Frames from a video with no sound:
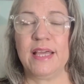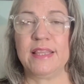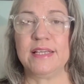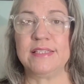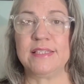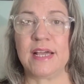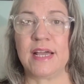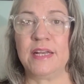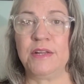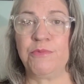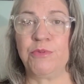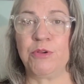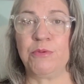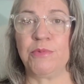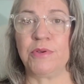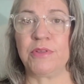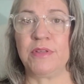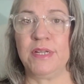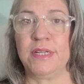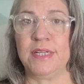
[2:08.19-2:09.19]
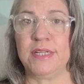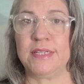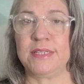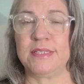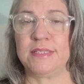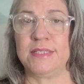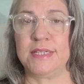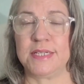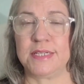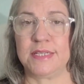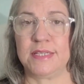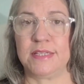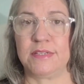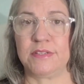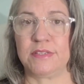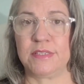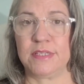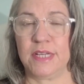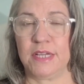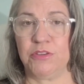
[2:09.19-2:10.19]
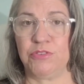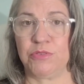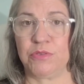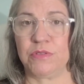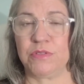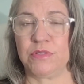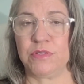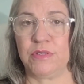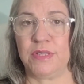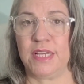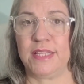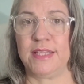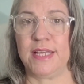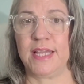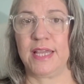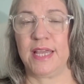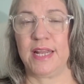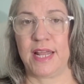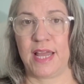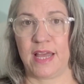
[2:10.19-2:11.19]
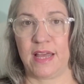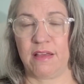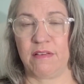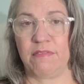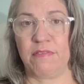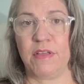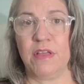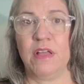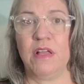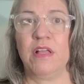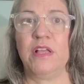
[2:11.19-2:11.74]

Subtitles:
The dining room really need to stick to their schedule so that they can have,